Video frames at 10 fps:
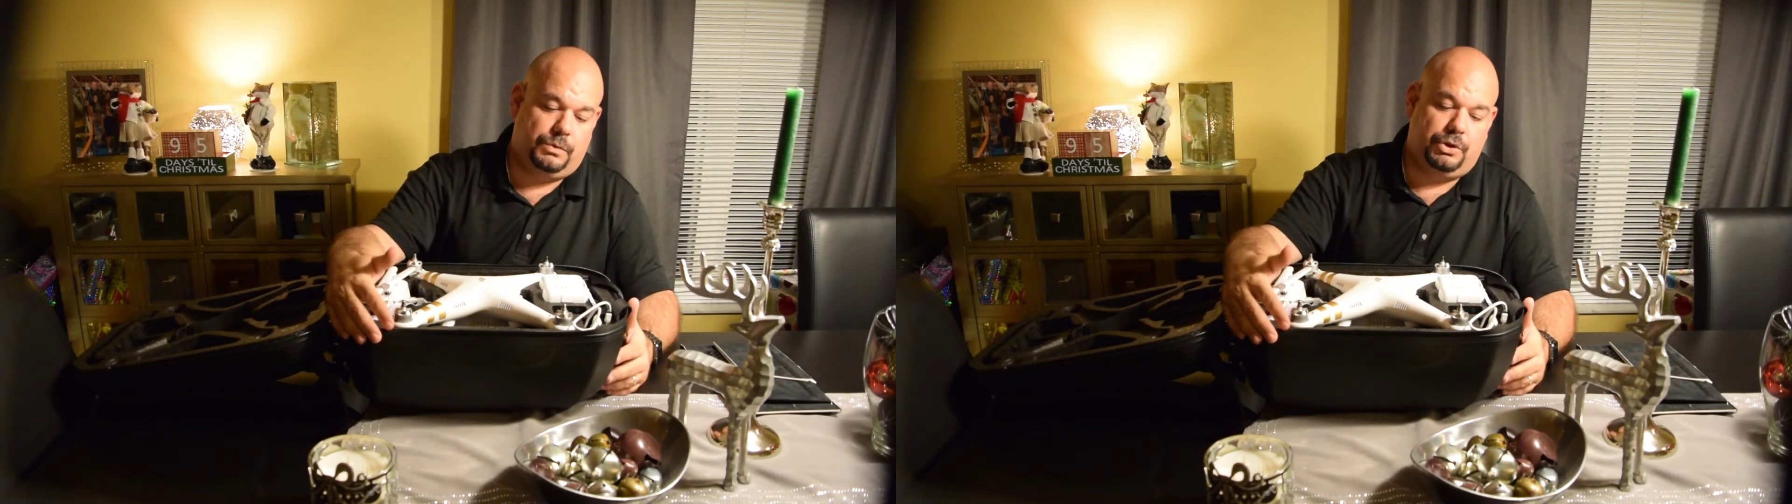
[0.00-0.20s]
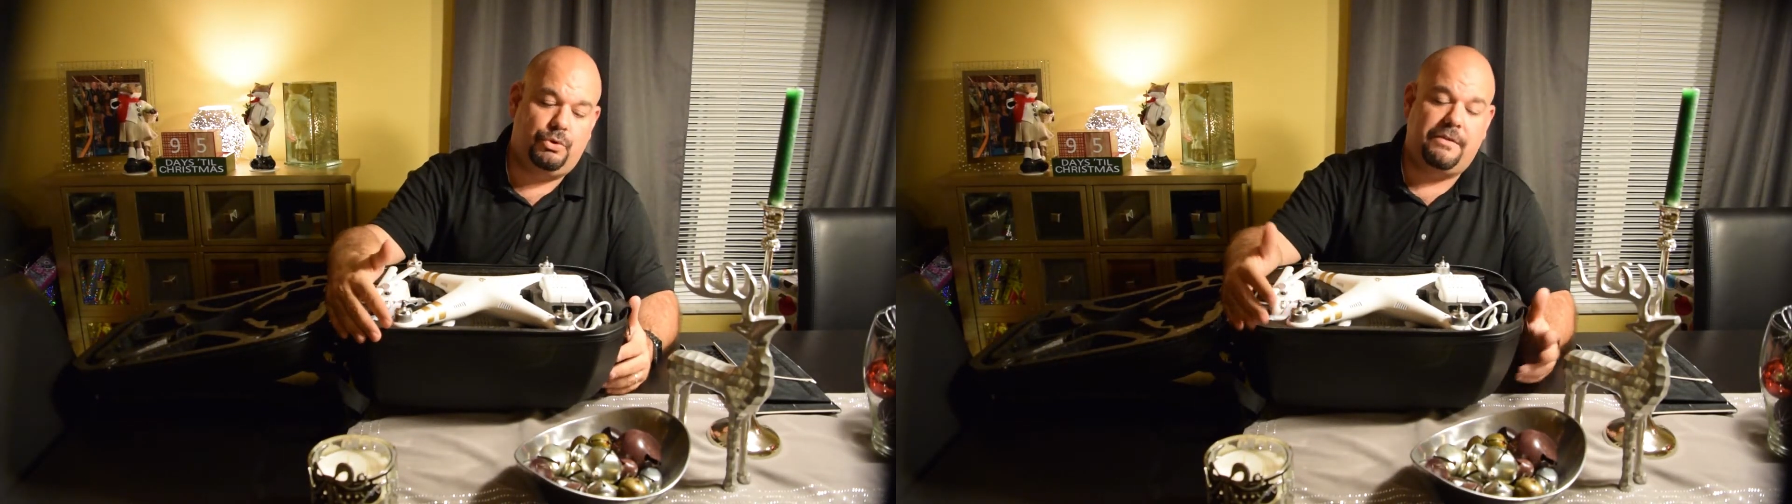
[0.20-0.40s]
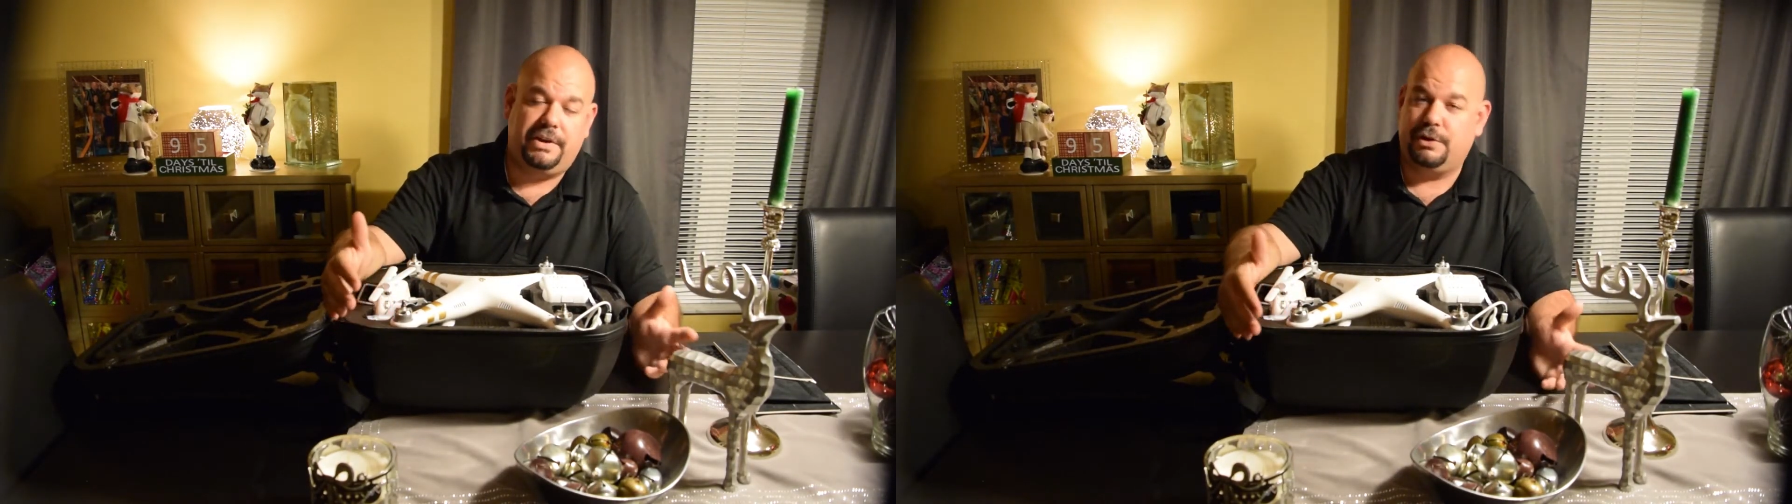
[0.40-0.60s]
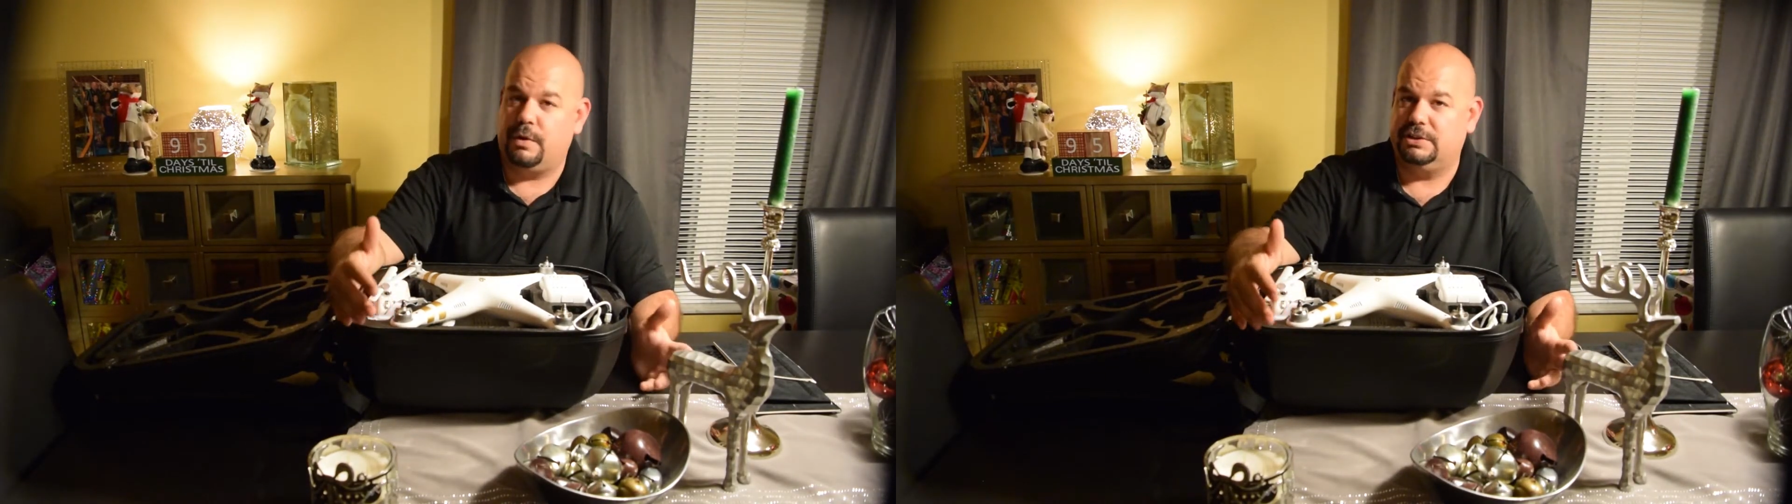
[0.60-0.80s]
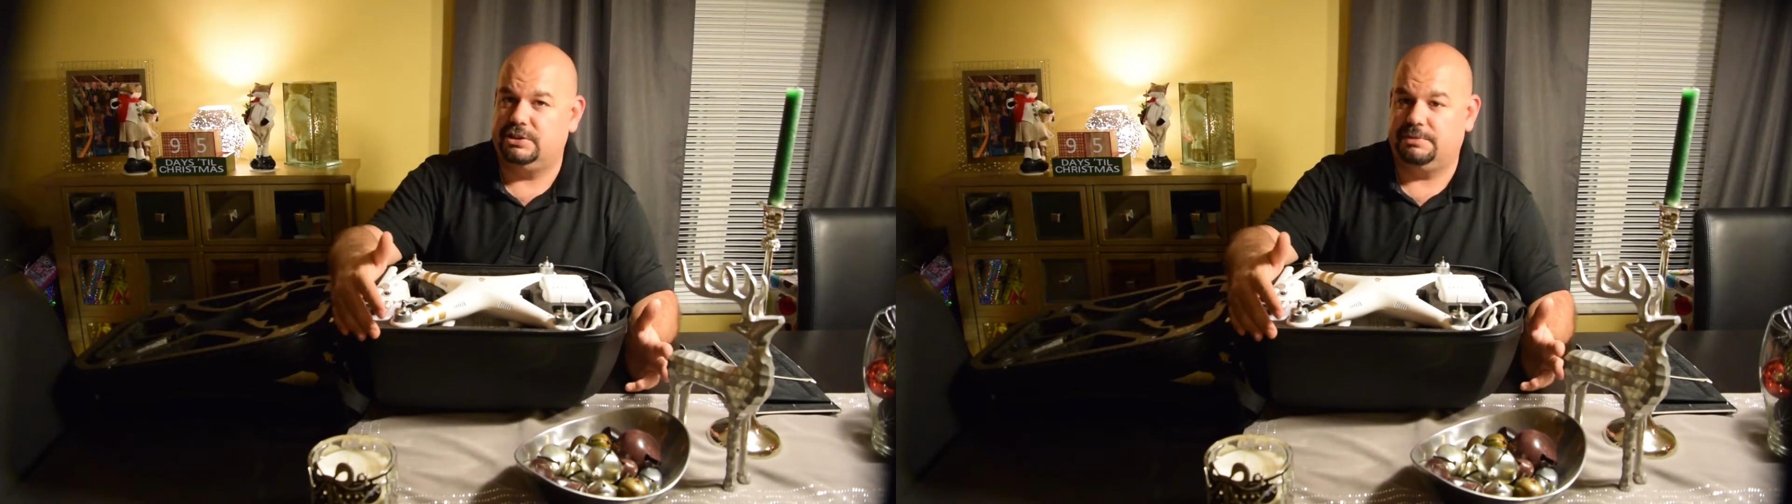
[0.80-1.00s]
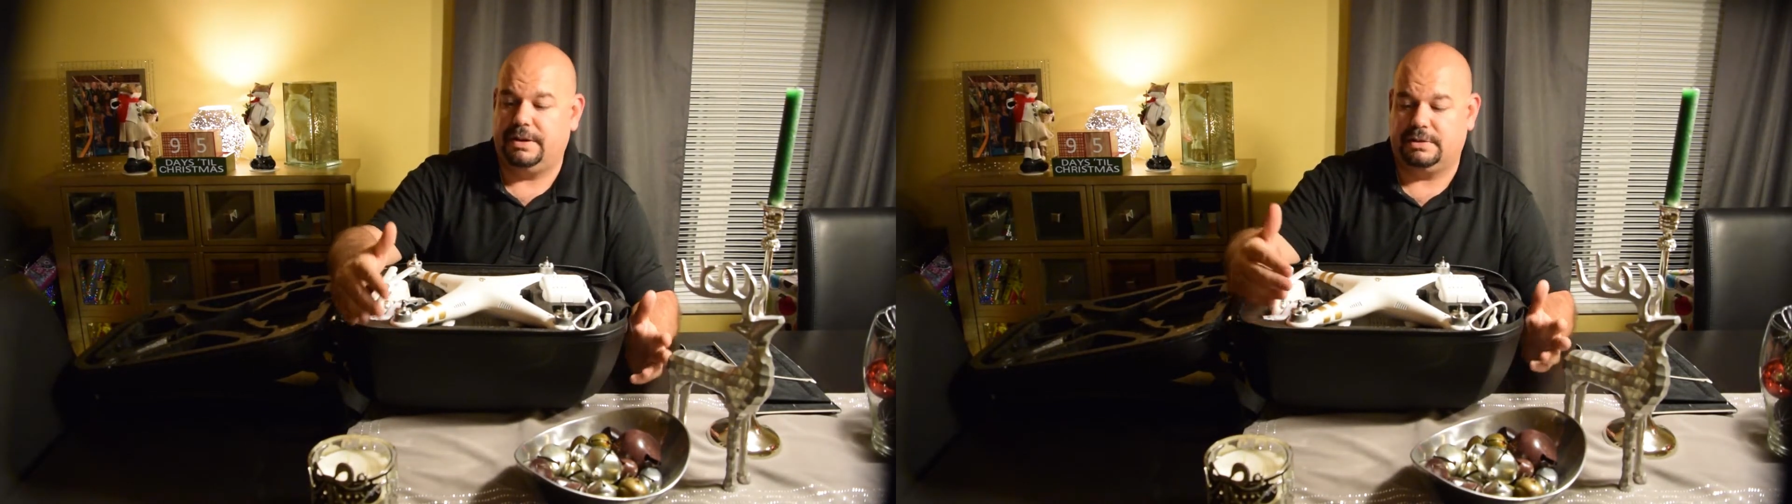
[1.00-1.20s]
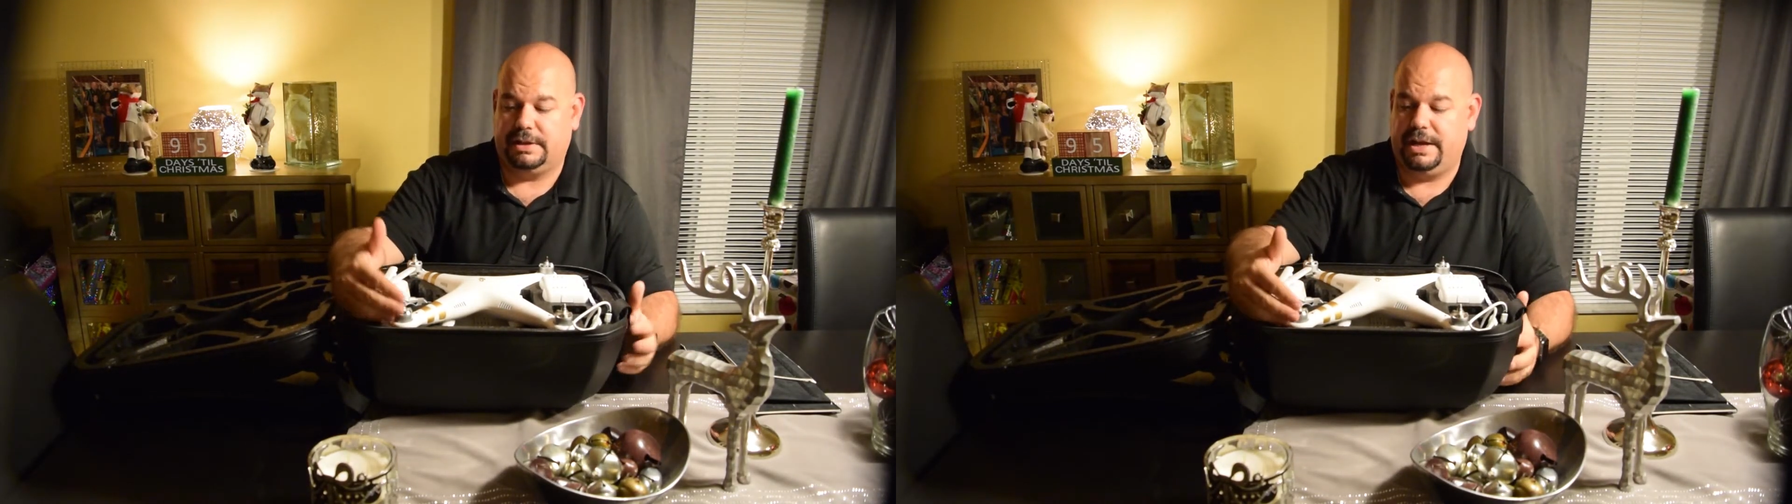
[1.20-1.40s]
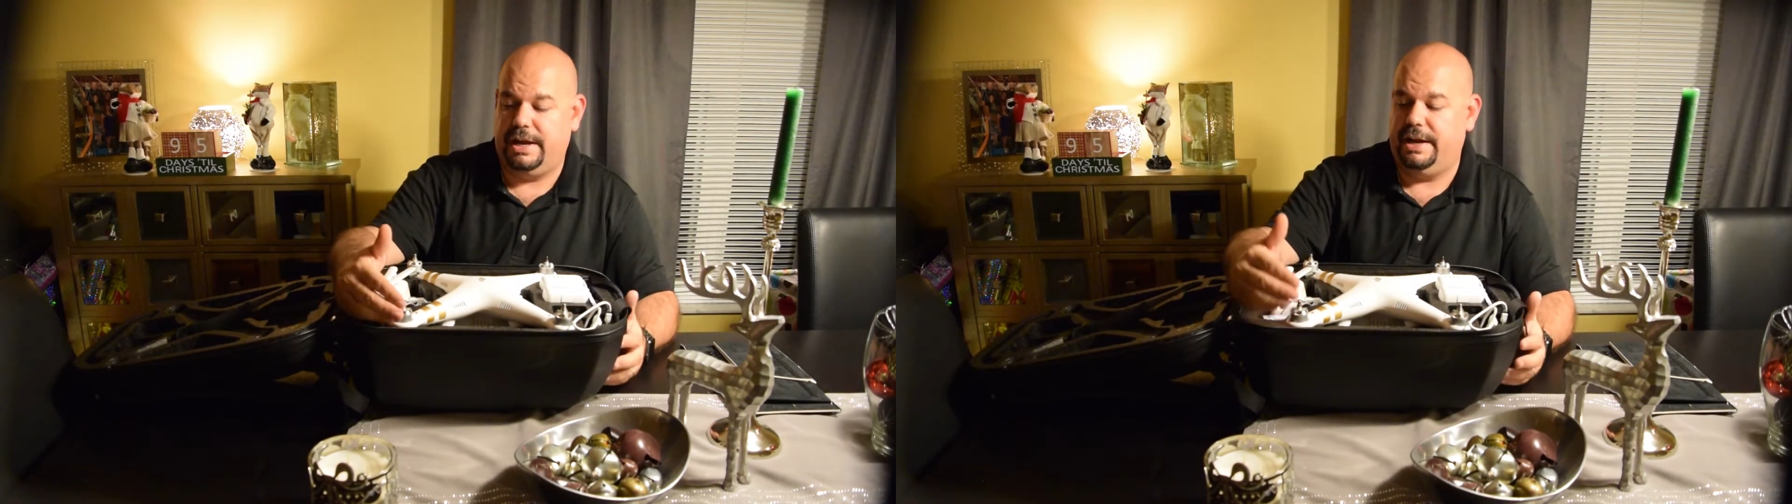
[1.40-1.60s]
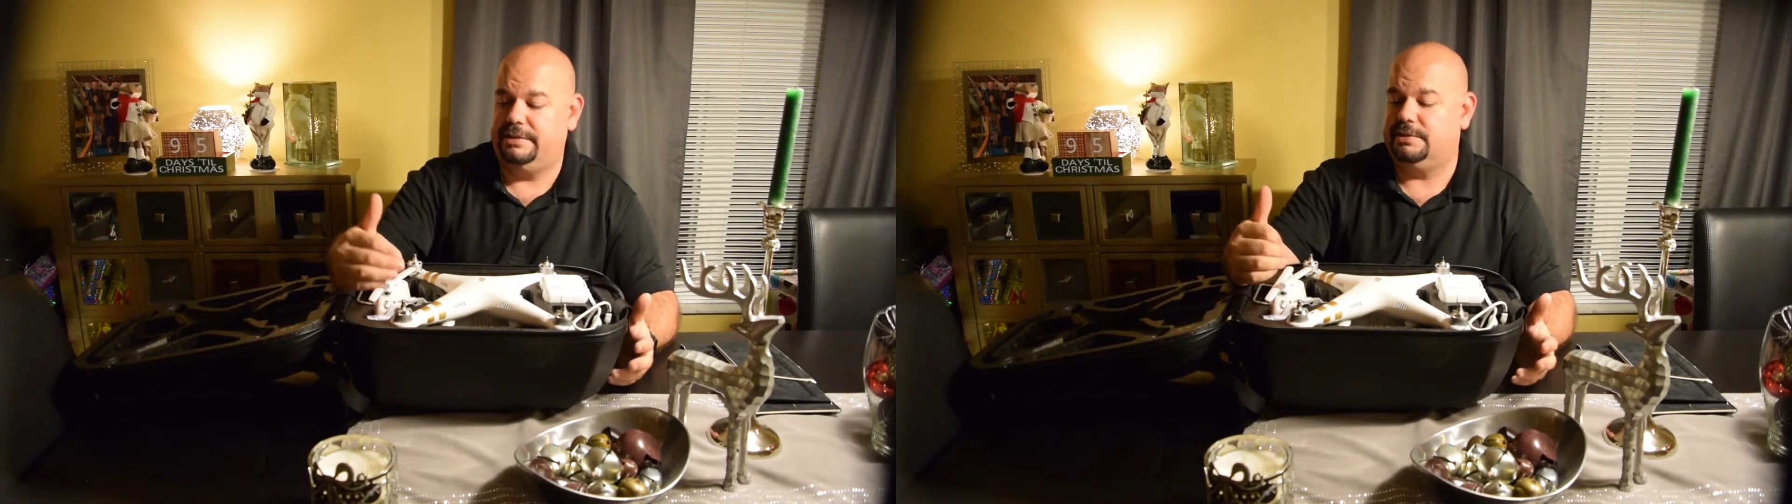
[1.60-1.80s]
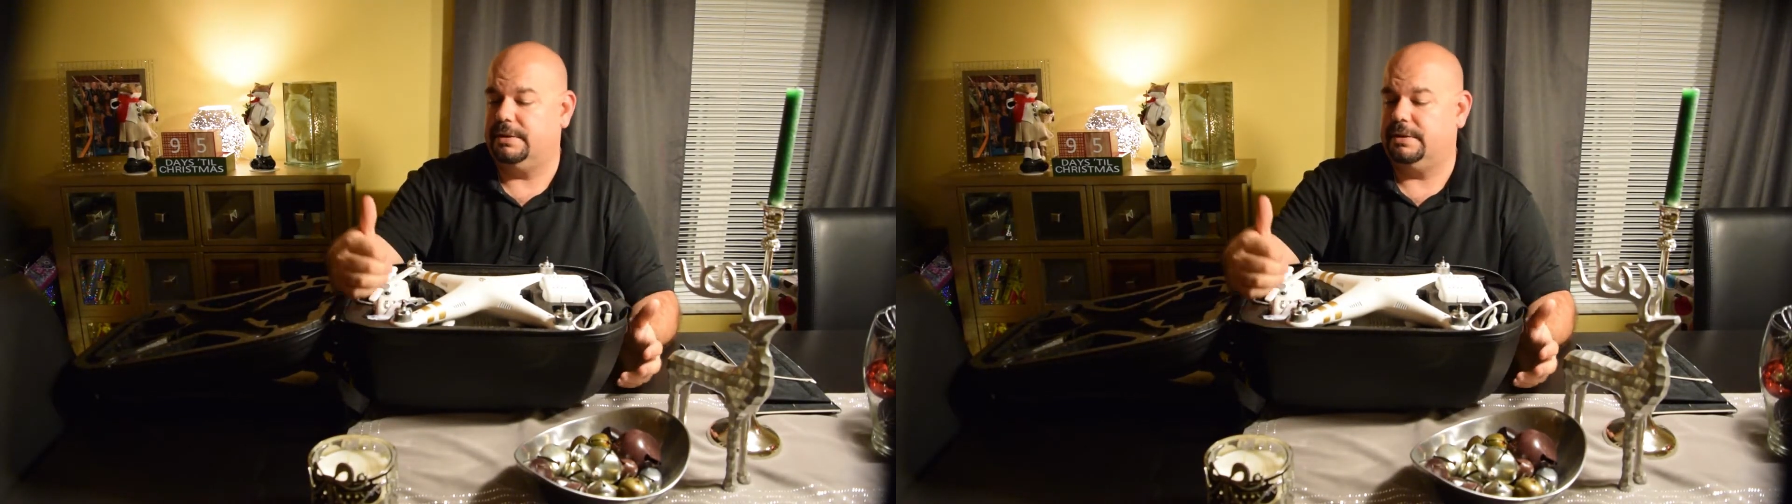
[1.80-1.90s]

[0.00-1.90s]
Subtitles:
you have any questions about the case,